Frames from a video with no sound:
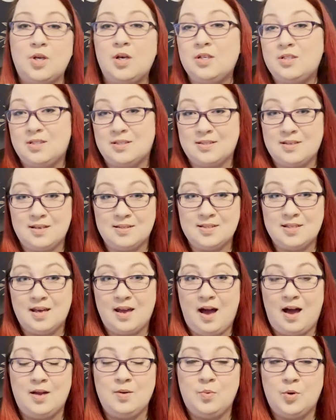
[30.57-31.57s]
discuss the
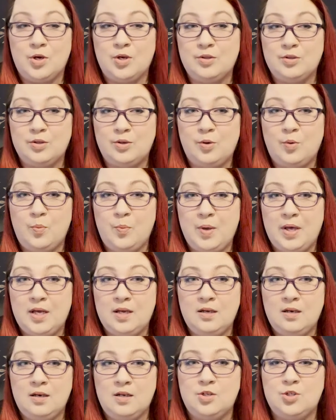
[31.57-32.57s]
guidebook a little
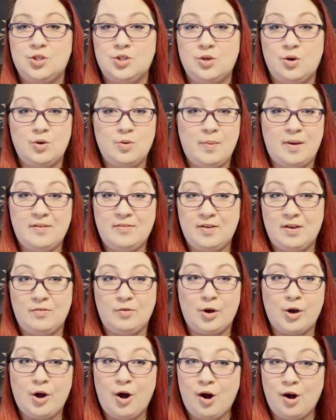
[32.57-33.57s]
bit, show you my
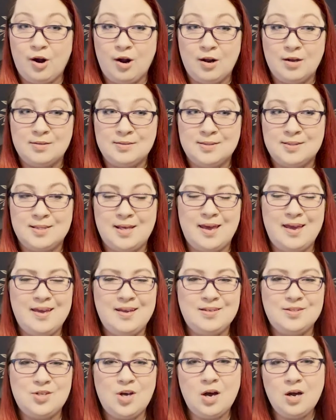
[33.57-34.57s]
favorite cards,
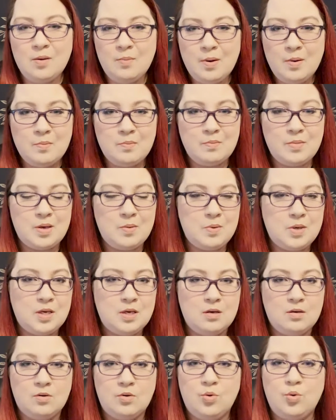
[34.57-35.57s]
and talk about
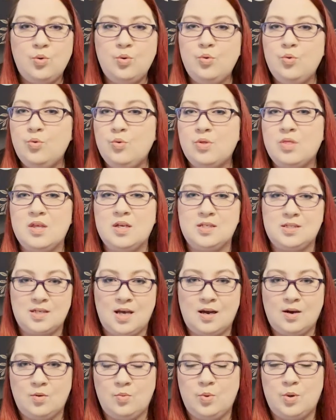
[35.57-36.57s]
maybe who the
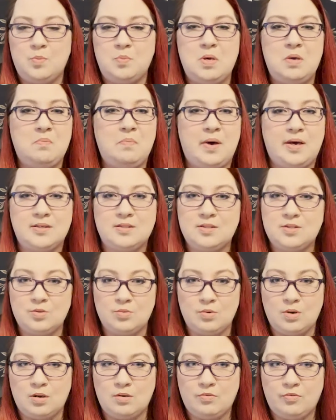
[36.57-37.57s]
deck would be best
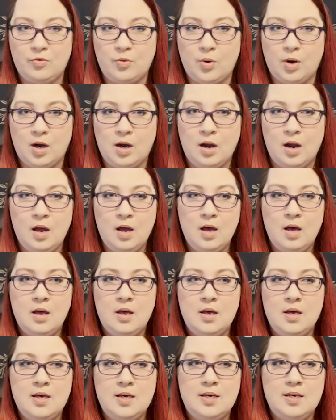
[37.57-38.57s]
suited for.
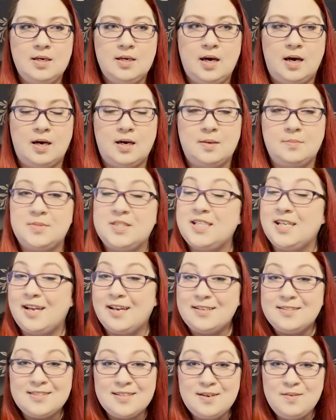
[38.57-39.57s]
Today
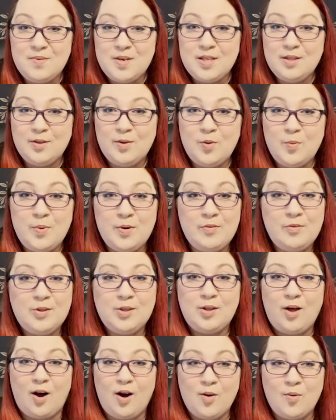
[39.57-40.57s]
is going to be a little bit of a
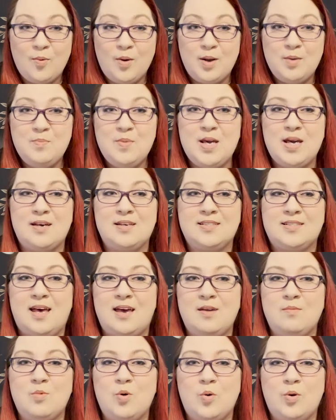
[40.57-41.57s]
long one because I
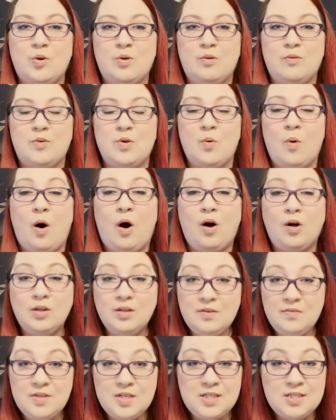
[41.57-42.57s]
am going to review all
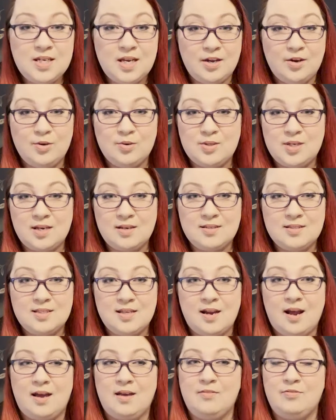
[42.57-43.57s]
of the tarot decks that
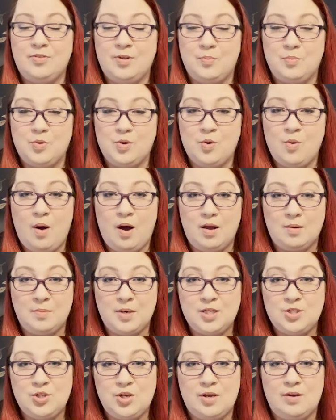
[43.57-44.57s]
I have flipped through on my
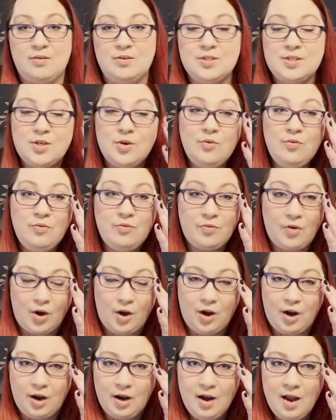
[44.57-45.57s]
channel so
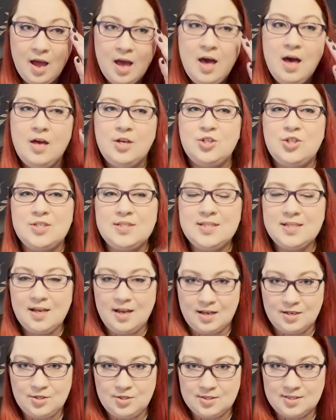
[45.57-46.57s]
far, just to
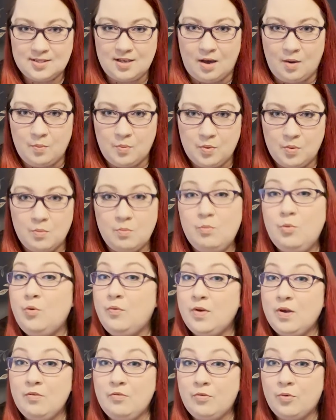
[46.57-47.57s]
catch us up.
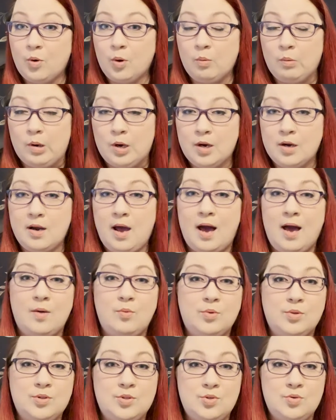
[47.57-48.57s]
Moving forward, I
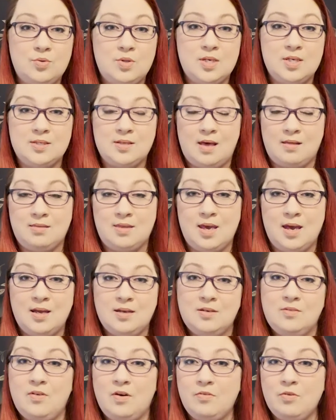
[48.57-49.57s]
will do these at the end
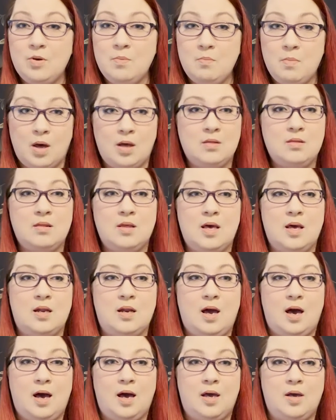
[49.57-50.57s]
of every month, and
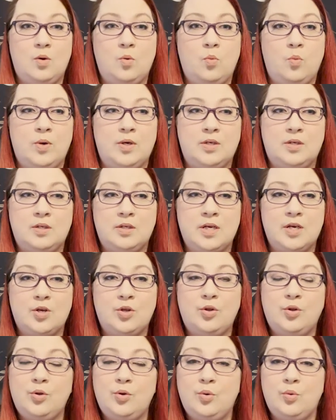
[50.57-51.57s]
I will
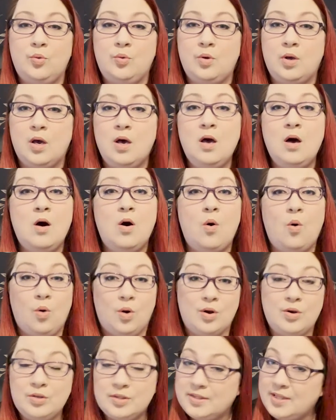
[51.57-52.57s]
include
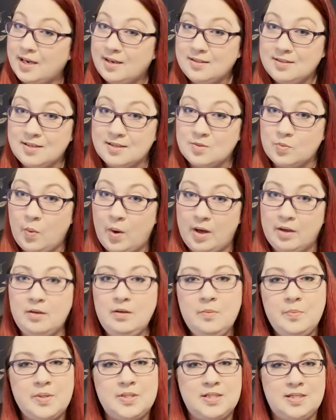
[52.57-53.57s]
oracle decks as
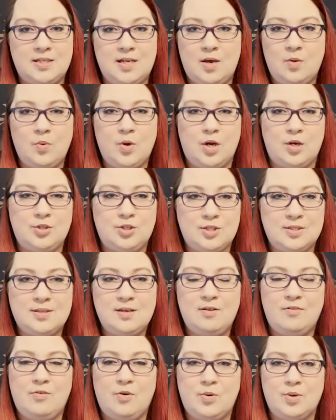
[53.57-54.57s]
well, but today we are just going
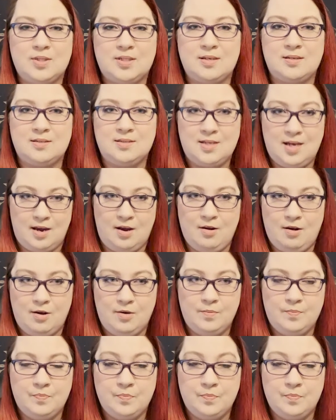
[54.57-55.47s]
to focus on tarot.